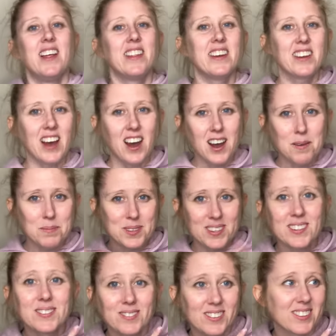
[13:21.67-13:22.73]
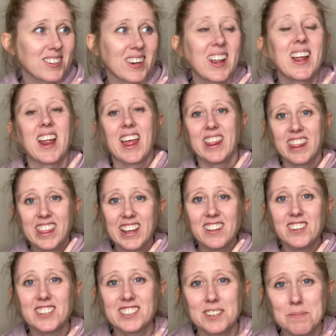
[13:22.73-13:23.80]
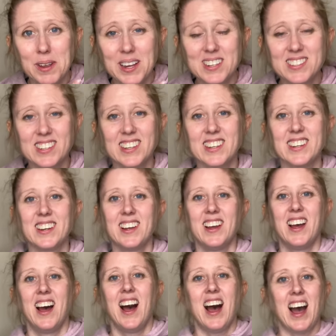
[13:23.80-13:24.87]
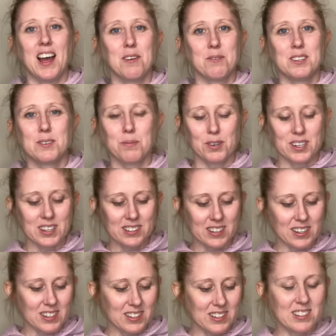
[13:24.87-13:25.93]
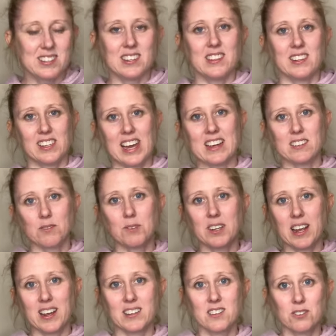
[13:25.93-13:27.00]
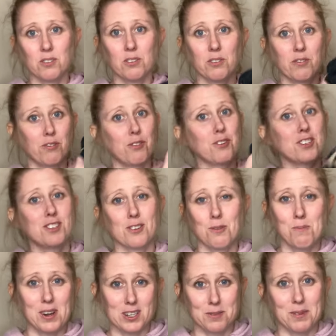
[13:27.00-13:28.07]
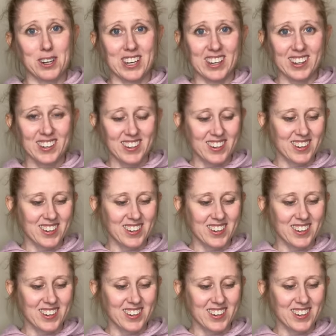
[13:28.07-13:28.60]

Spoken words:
The comps, they looked amazing. I was pretty excited to see the last one had sold for so much money.